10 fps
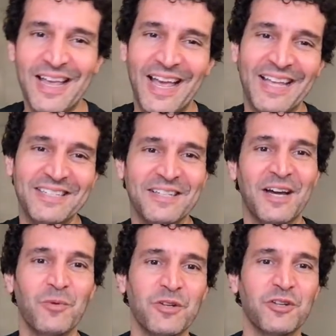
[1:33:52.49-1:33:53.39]
and
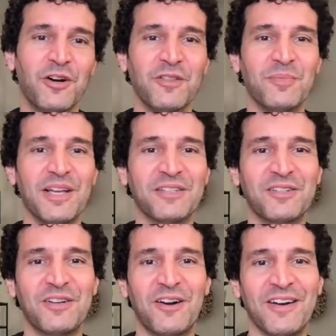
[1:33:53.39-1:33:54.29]
I wish you all the
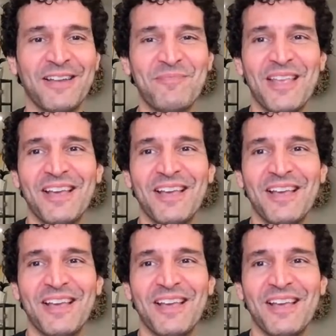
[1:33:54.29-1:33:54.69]
best. All right.